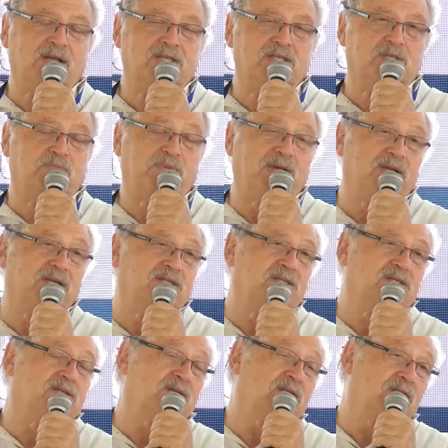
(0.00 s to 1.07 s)

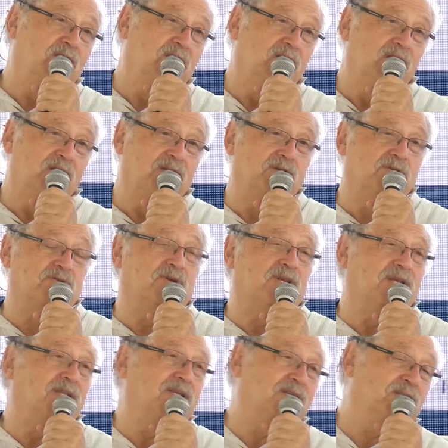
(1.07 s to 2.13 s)
space.
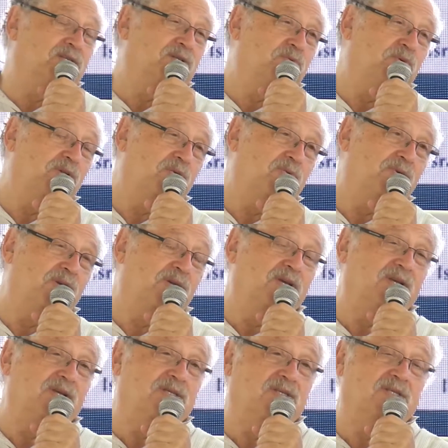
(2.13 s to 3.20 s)
Usually this is what
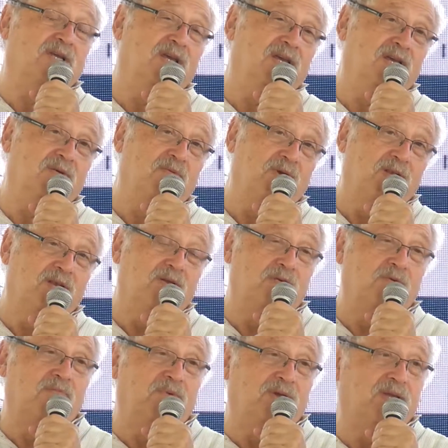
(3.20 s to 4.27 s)
we say when
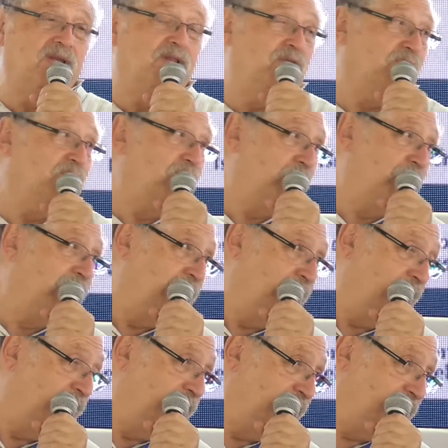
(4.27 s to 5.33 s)
you begin to
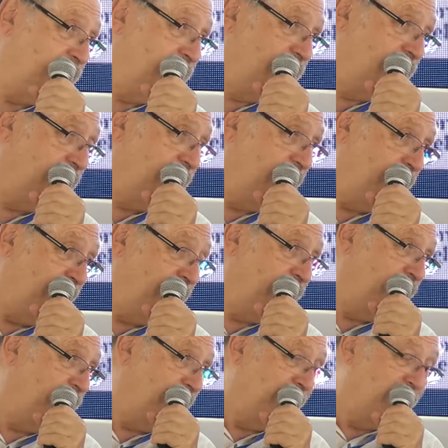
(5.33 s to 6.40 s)
drill with the
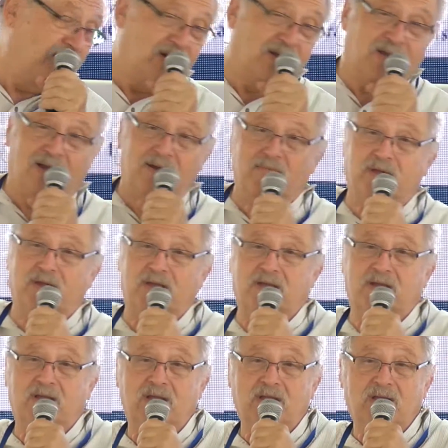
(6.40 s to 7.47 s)
people why they are coming.
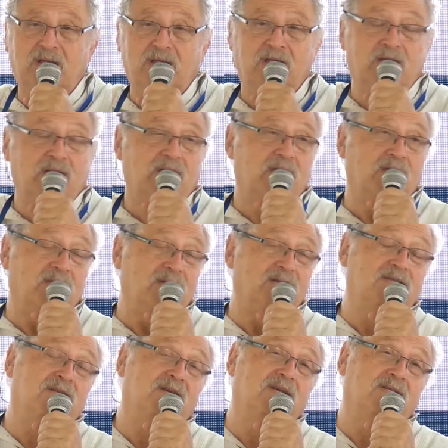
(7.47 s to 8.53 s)
They
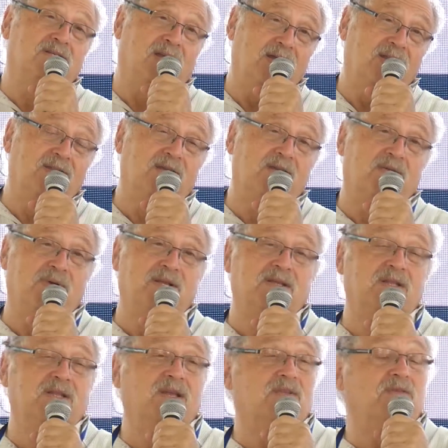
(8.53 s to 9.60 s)
say it's high-tech, but
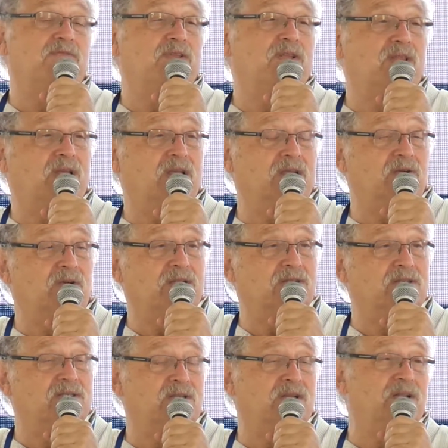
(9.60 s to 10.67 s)
at the end of the day you
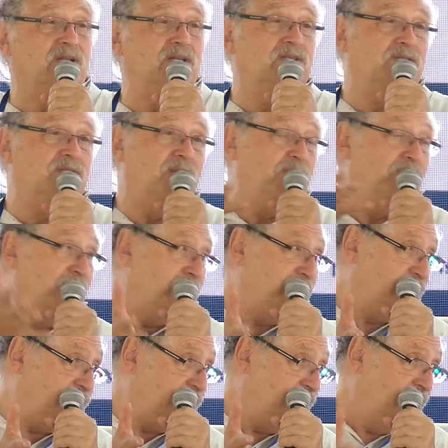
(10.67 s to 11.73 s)
understand it's the
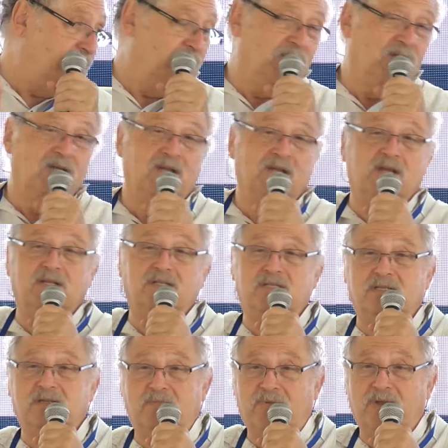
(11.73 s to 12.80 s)
beach,
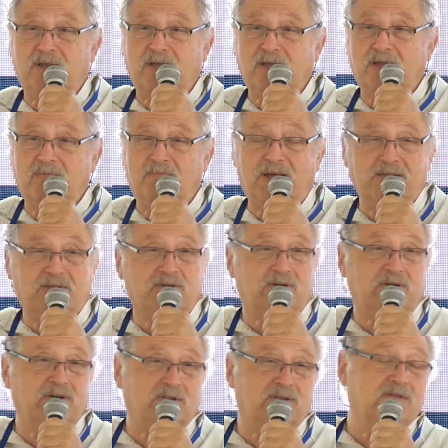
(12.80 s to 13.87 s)
it's the playing mud
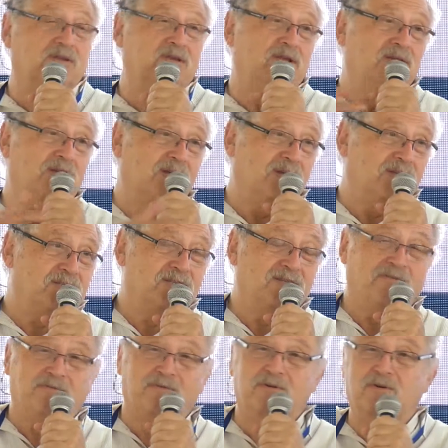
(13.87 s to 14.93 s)
court, it's
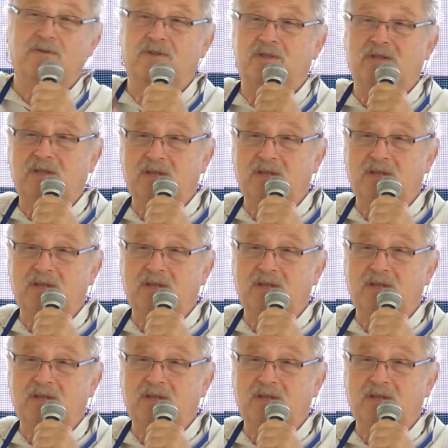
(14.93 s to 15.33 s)
the food,